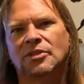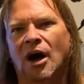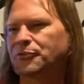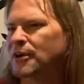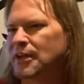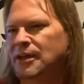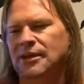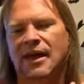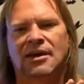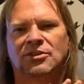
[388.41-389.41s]
The alternate
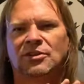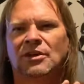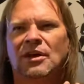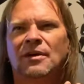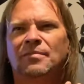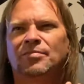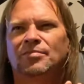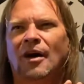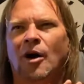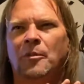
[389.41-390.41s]
ending had
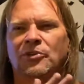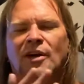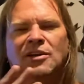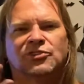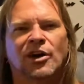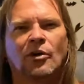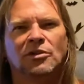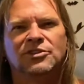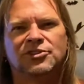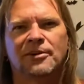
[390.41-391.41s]
almost like a
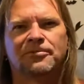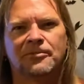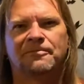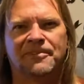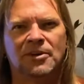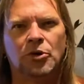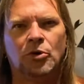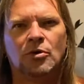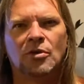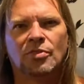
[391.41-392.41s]
totally different
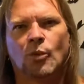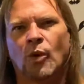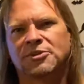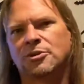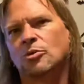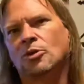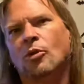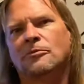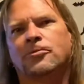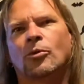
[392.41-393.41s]
feel than what they were
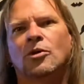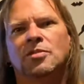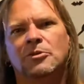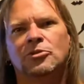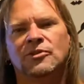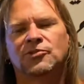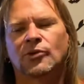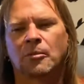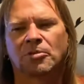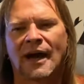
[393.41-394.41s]
going for in the movie,
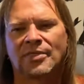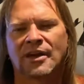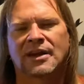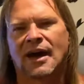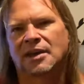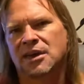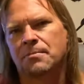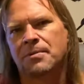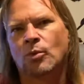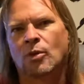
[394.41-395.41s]
so I'm glad they kind of
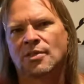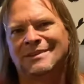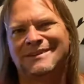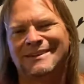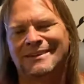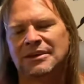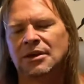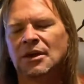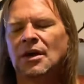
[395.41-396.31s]
kept it where they did.